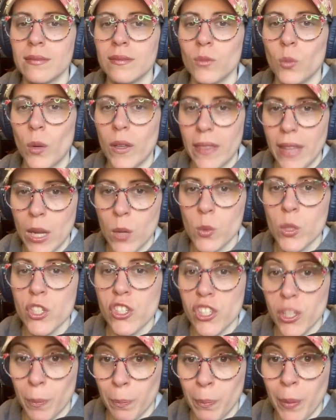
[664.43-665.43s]
when they were
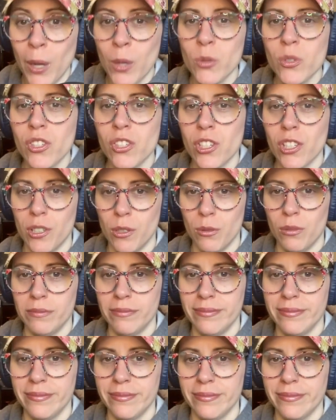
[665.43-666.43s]
supposed to,
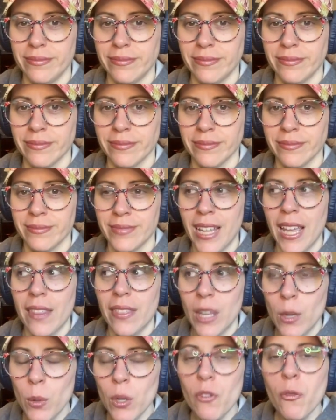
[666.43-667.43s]

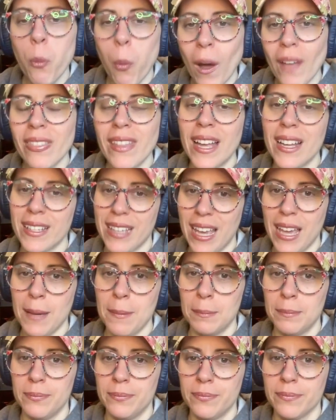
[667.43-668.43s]
they would have won that
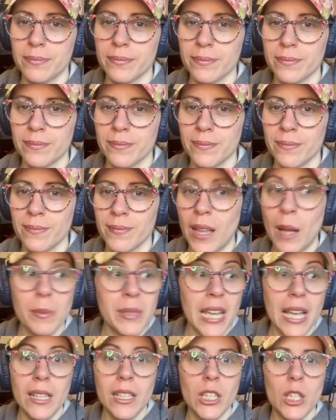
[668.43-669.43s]
game. I'm
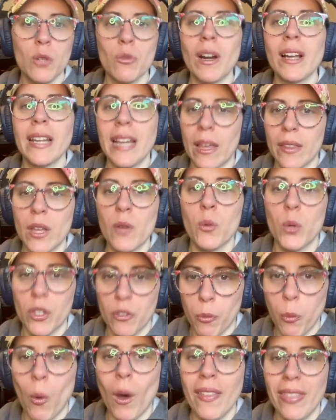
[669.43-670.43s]
telling you right now, they would
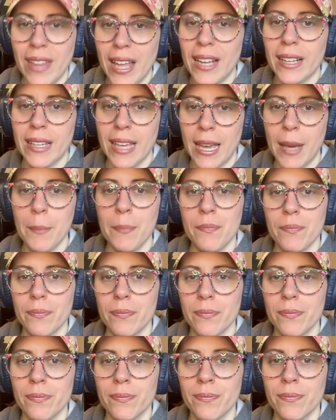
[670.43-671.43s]
have won that game.
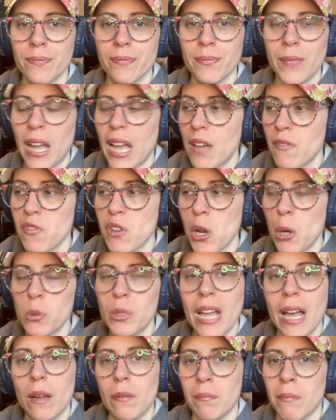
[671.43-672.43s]
I have no
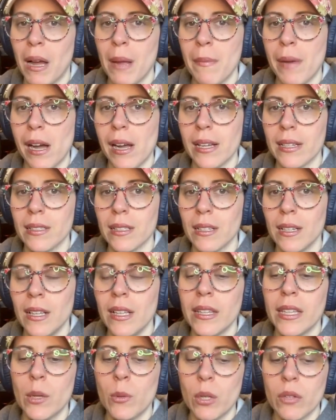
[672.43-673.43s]
doubt in my mind.
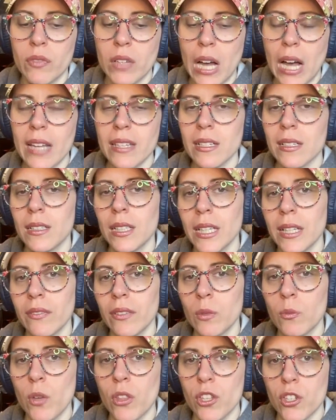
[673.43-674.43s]
They would have gone to
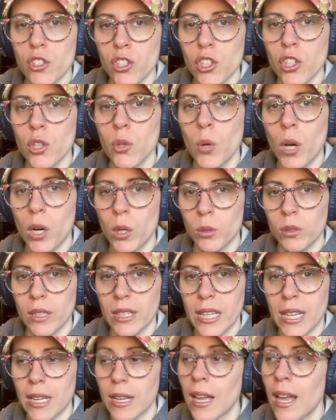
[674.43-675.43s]
Cleveland with a 2-0
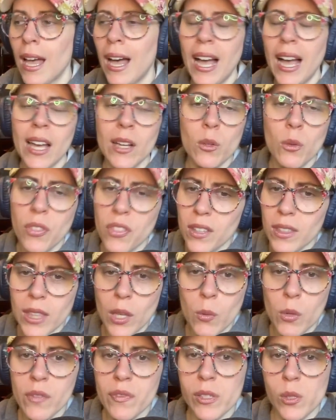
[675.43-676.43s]
lead. I don't think
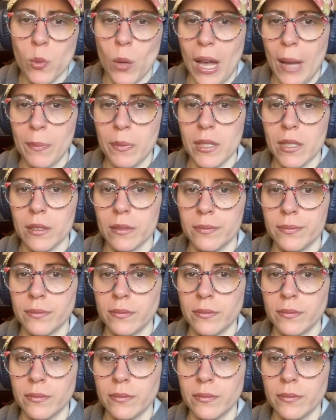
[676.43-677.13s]
they would have swept.